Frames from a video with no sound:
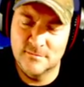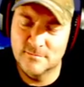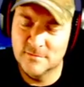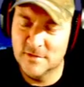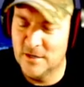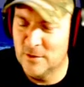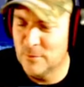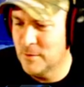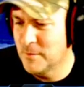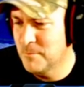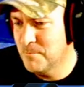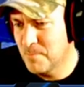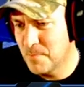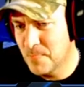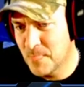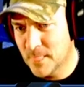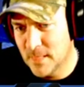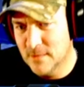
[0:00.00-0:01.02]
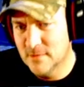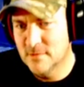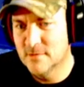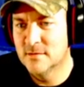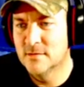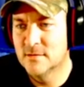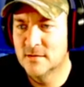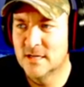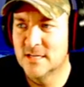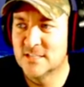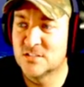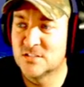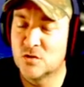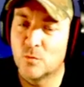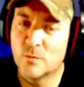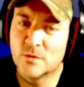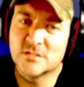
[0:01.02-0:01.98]
Anyway, it's
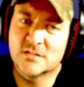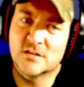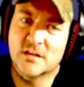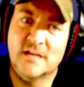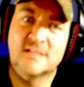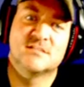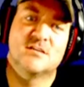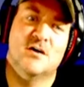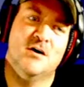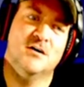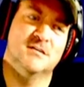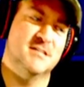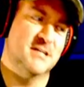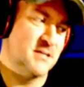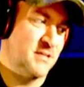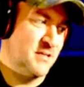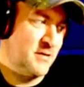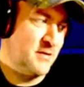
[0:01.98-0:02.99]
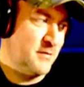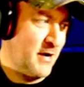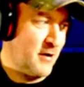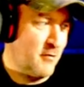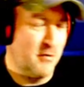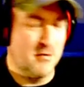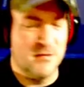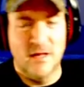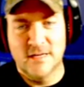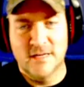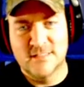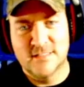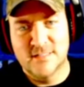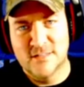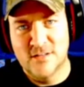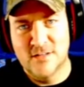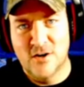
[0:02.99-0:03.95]
so much less toxic than Hourglass,
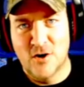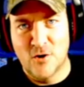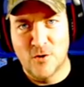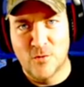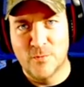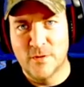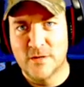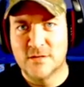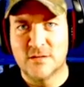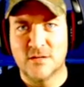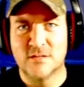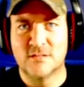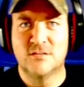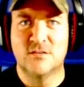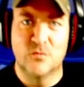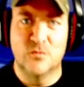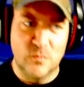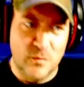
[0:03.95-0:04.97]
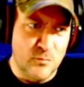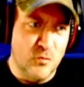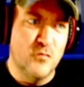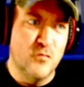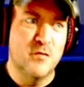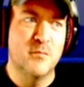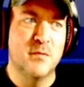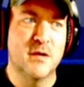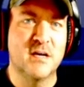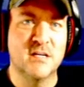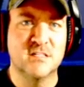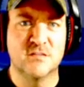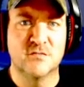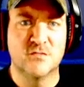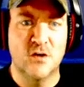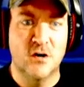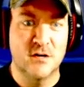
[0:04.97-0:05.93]
you know what I mean? To remove it because
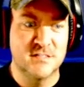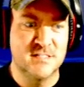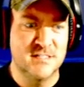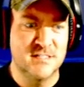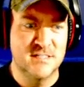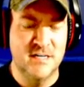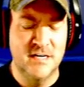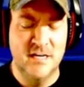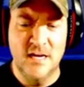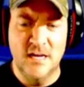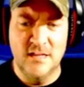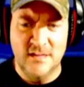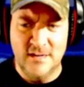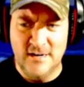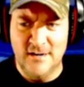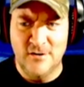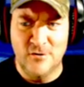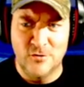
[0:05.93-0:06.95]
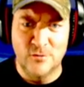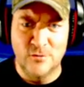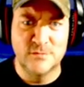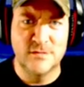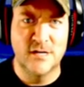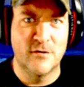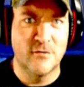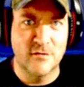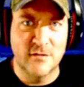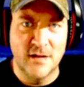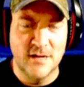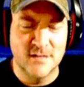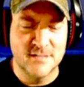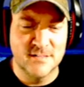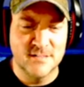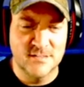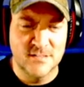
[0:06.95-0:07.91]
of toxicity and then introduce
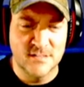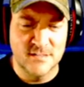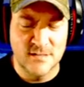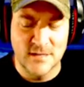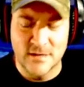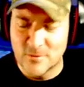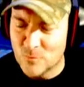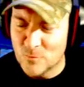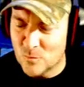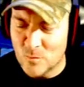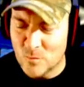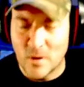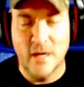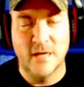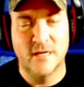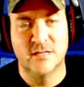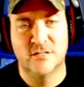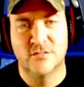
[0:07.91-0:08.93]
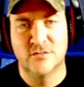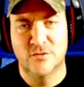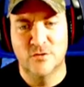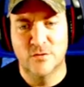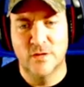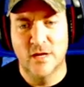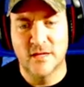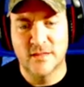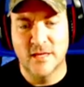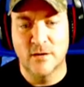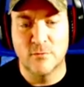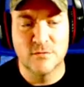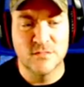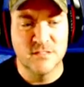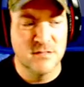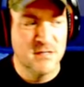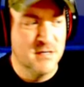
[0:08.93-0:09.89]
Hourglass, it's just like, why did you do that? That
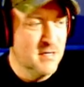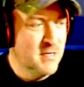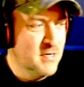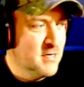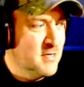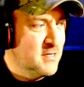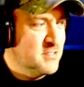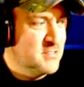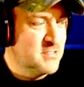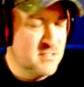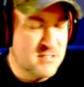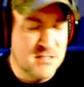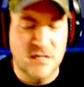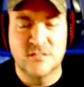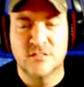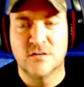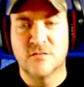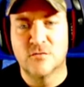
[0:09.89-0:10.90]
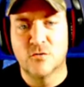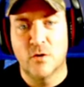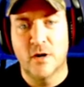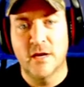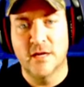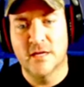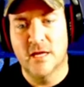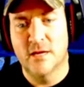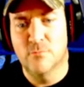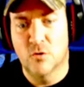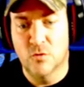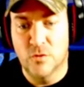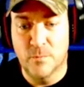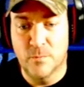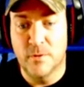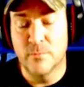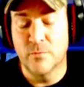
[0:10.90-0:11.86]
was such a great game mode.
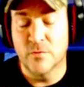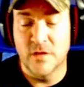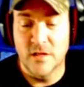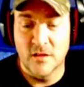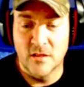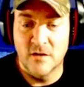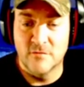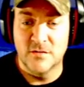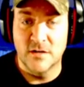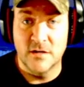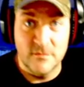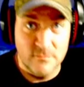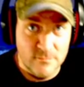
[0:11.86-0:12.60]
The people that loved it,